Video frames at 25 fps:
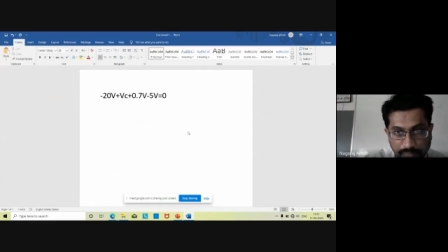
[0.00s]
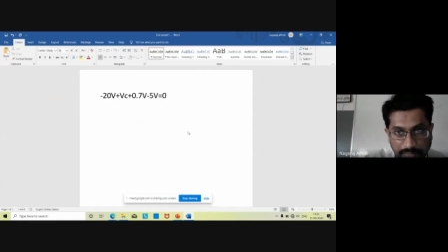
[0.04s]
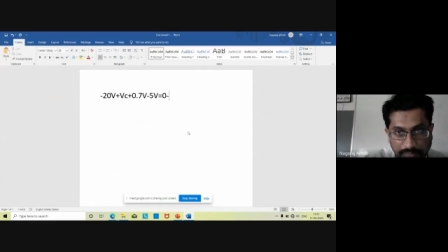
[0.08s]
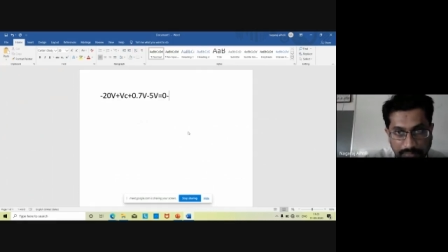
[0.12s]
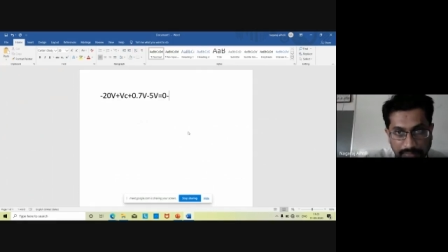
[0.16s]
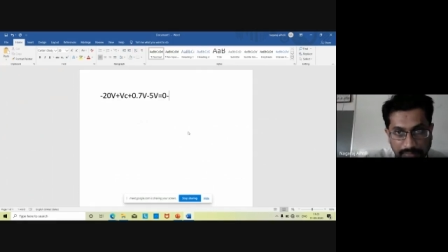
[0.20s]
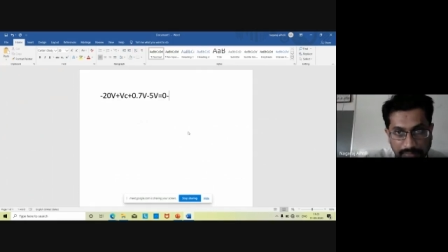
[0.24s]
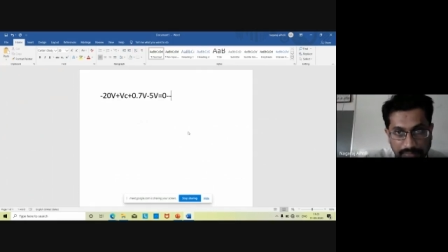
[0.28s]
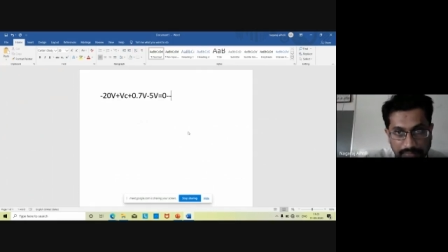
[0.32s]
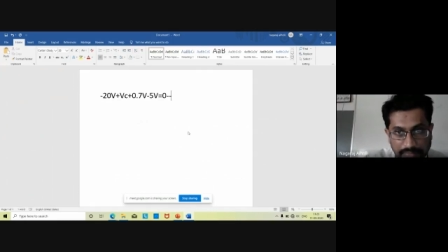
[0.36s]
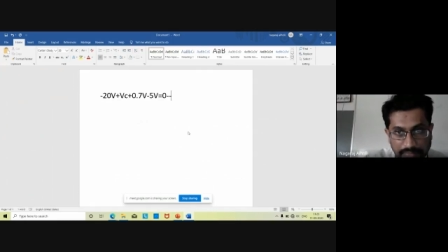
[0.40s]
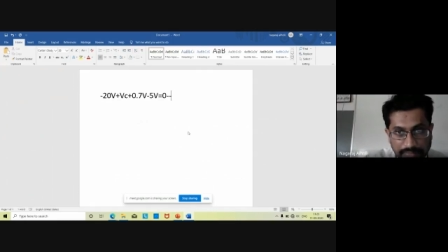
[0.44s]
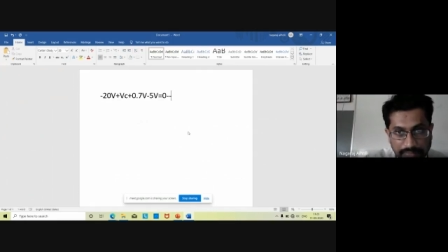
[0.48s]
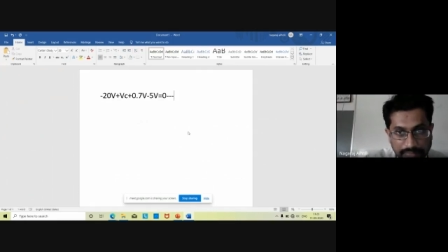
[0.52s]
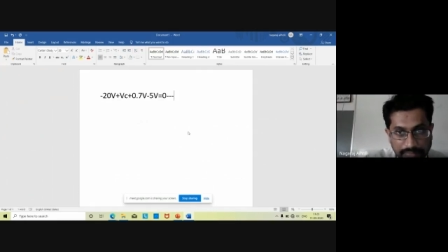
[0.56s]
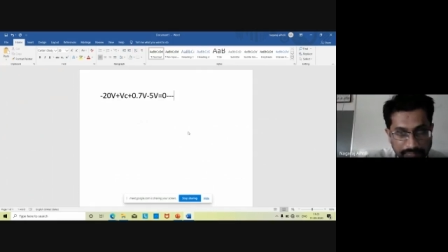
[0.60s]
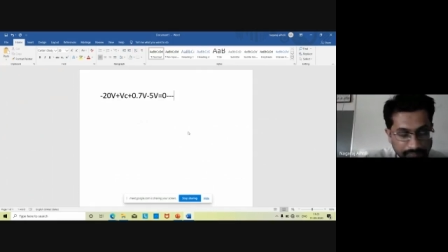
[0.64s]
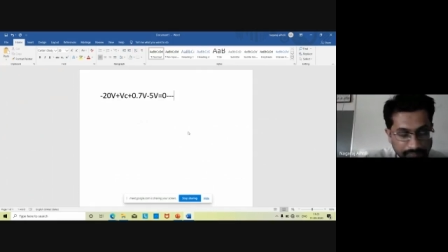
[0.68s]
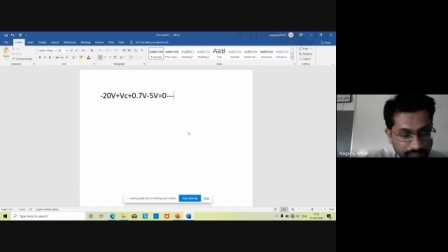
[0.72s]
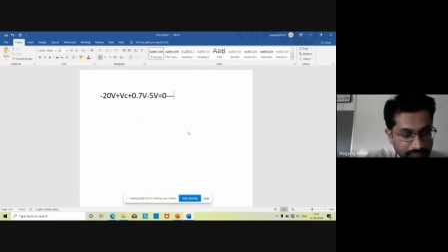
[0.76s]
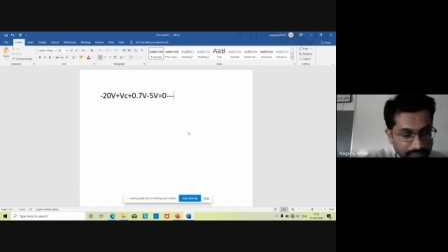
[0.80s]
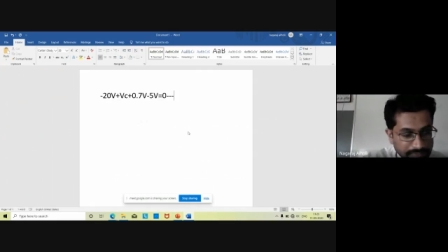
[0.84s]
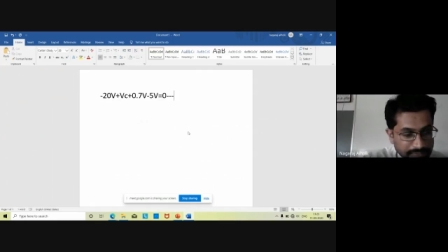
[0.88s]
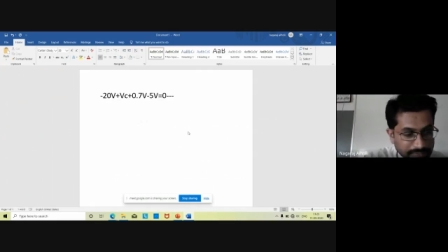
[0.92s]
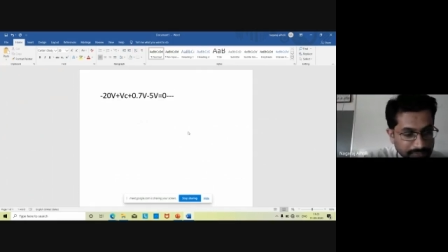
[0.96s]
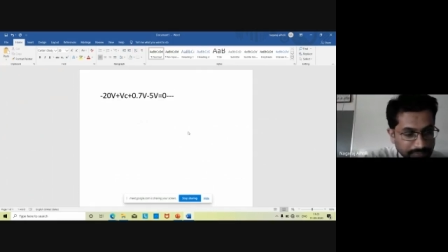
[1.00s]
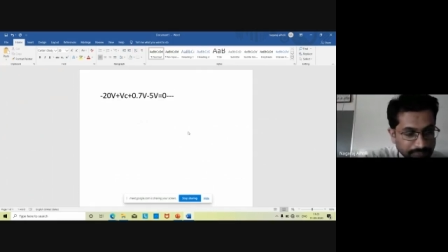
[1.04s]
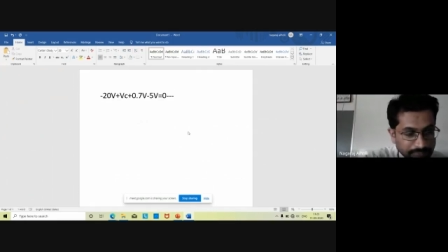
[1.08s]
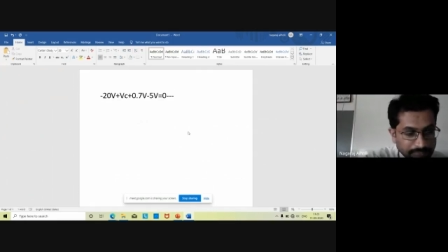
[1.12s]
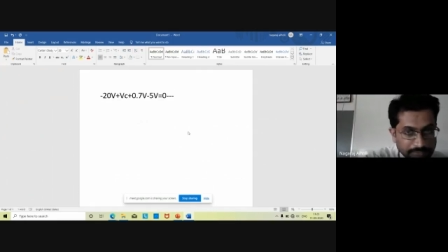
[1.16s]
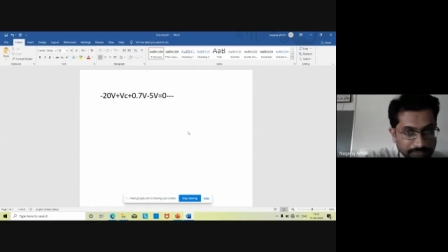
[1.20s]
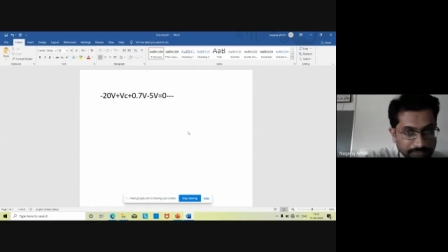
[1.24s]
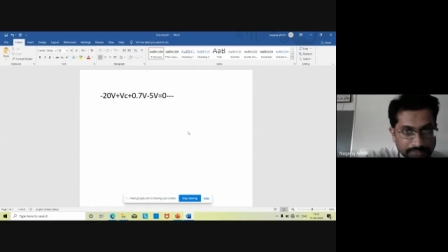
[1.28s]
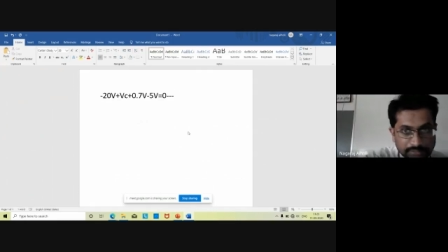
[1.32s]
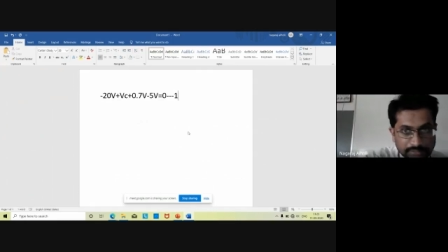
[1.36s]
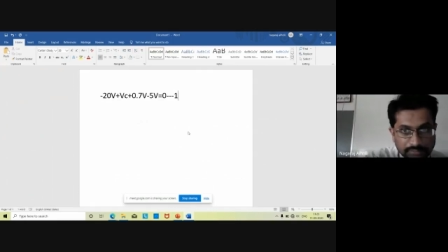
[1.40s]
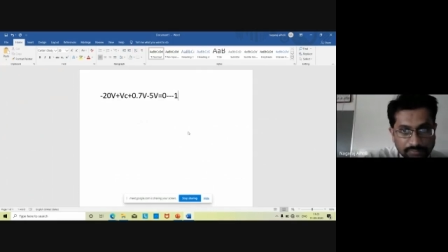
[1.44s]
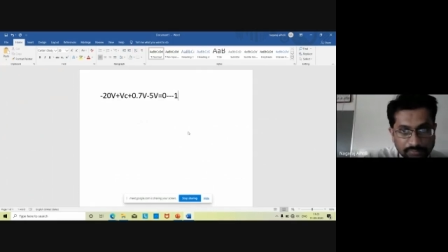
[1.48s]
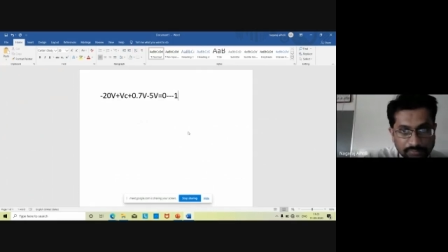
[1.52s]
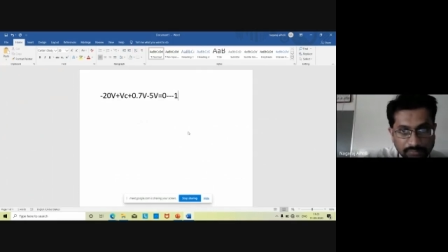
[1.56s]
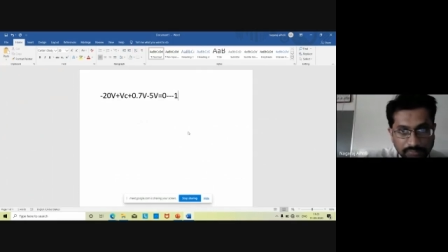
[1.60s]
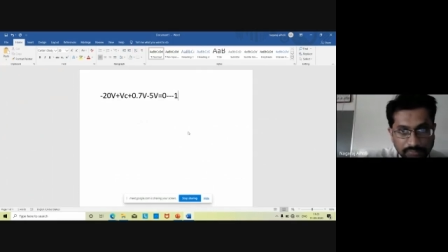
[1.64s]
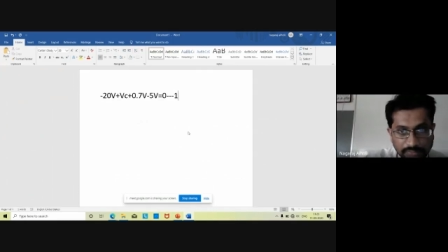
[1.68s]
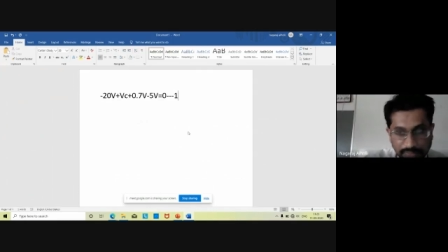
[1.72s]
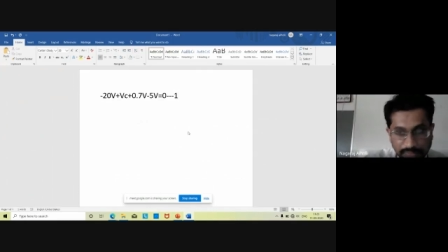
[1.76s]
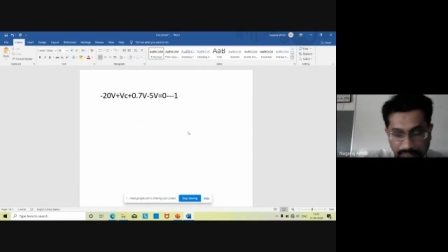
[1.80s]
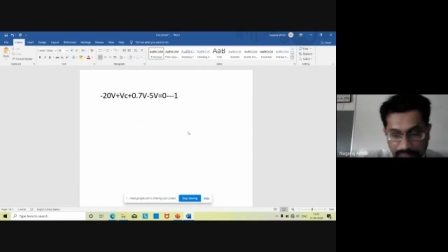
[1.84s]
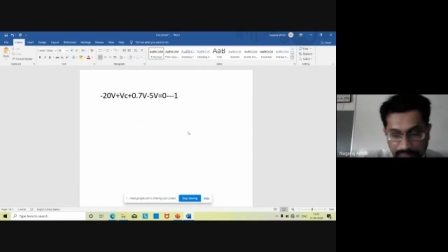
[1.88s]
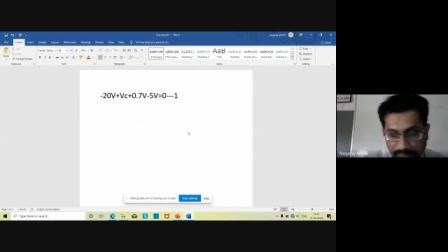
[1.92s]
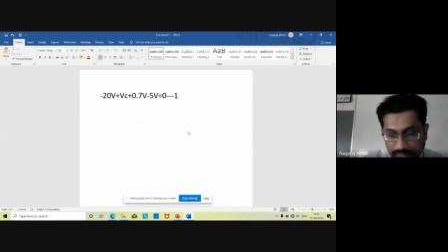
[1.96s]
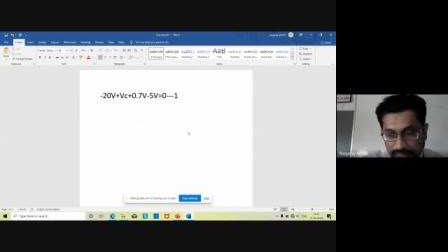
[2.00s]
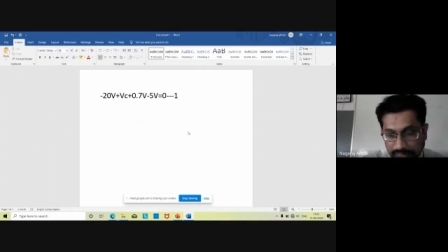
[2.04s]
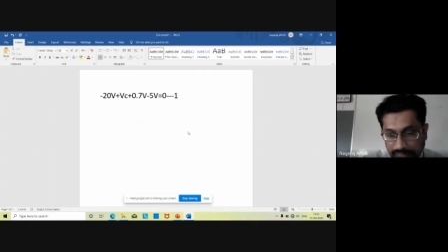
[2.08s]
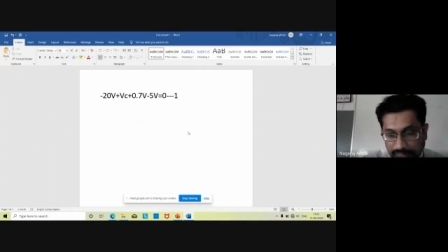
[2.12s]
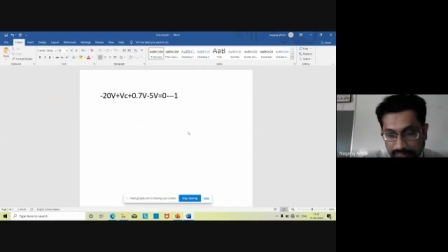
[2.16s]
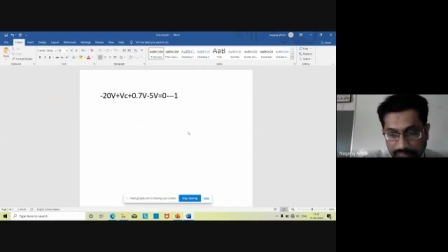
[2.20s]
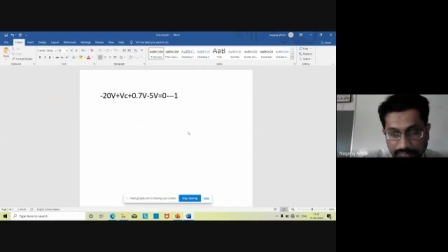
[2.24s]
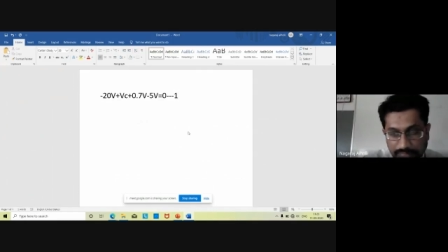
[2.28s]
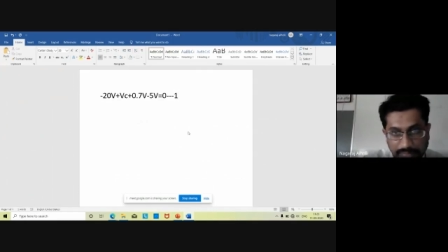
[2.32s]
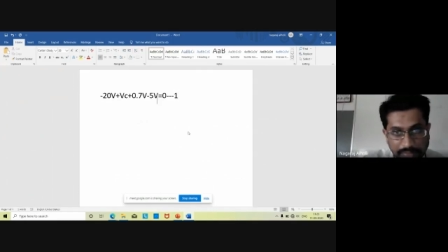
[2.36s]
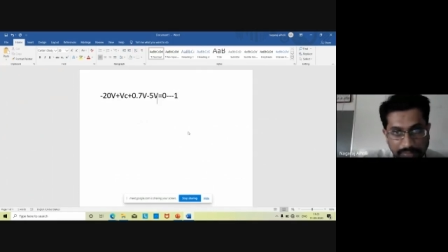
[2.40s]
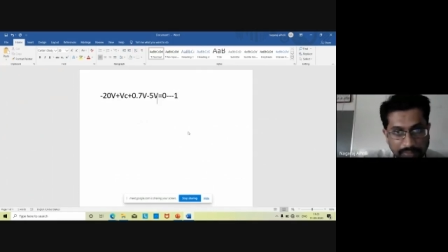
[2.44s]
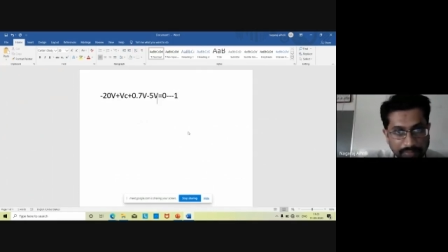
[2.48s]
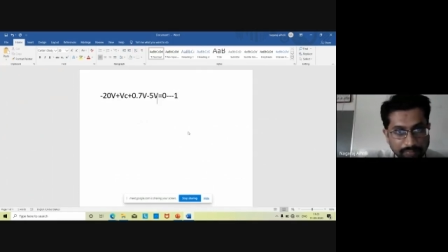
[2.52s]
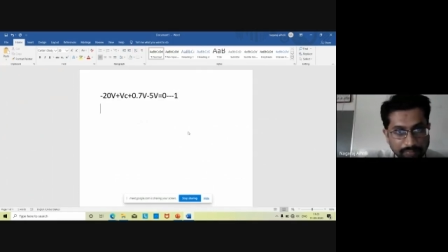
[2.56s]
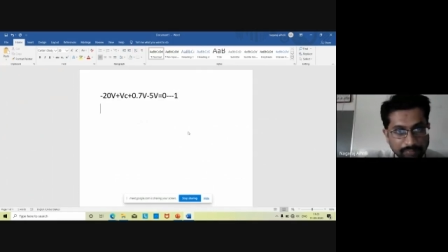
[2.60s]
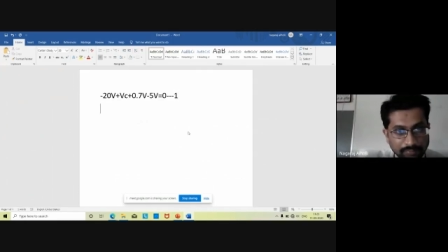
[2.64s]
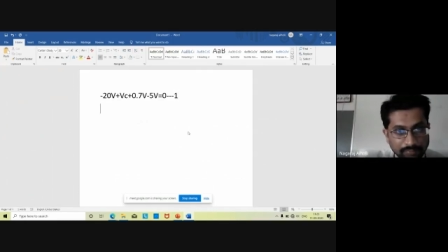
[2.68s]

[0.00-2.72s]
one first equation okay then